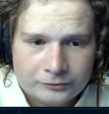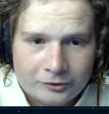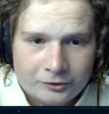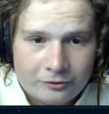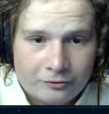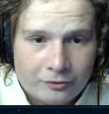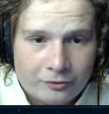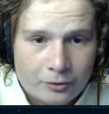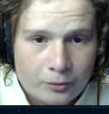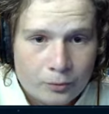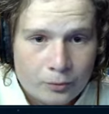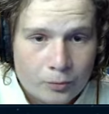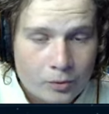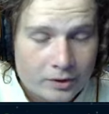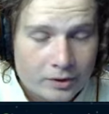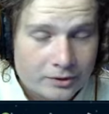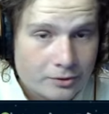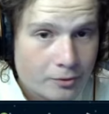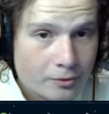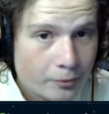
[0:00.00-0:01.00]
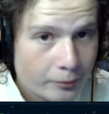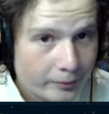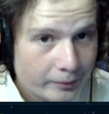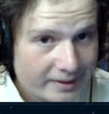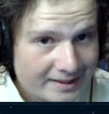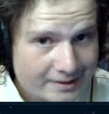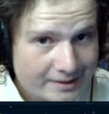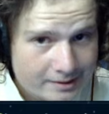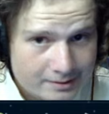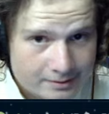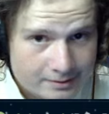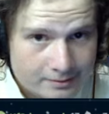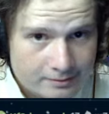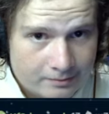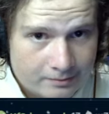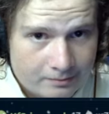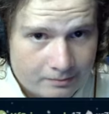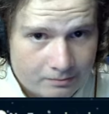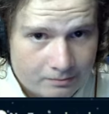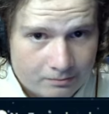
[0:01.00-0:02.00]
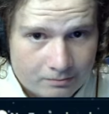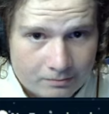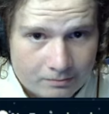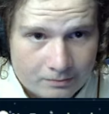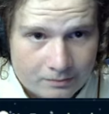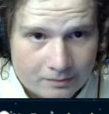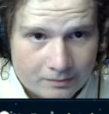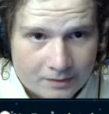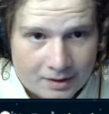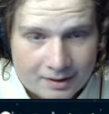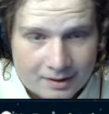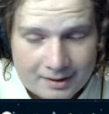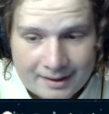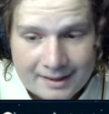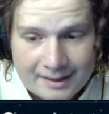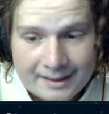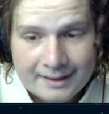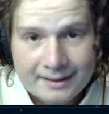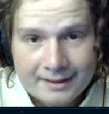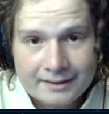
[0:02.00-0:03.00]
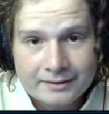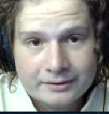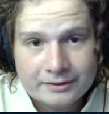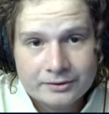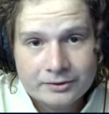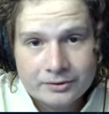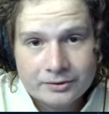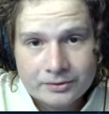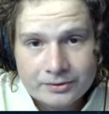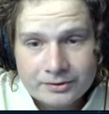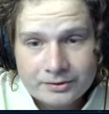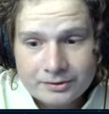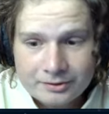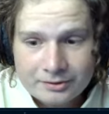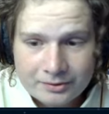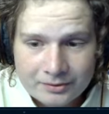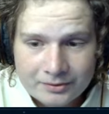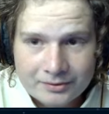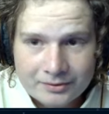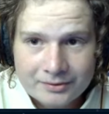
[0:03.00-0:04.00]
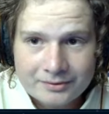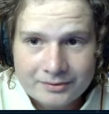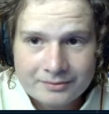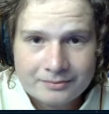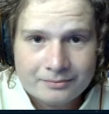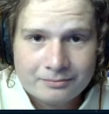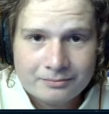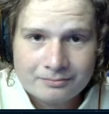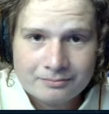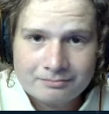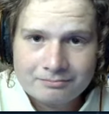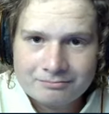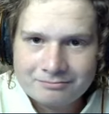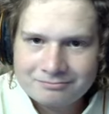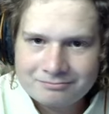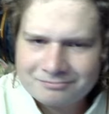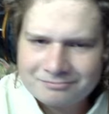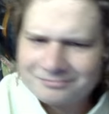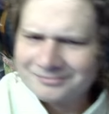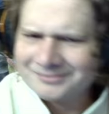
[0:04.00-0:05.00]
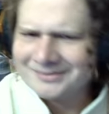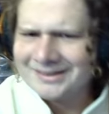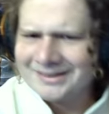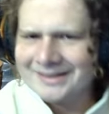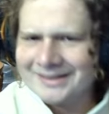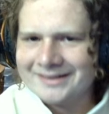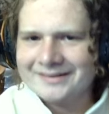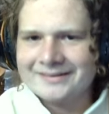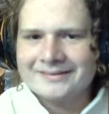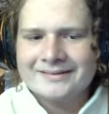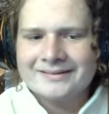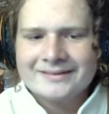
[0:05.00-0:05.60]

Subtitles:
For what reason I could not tell.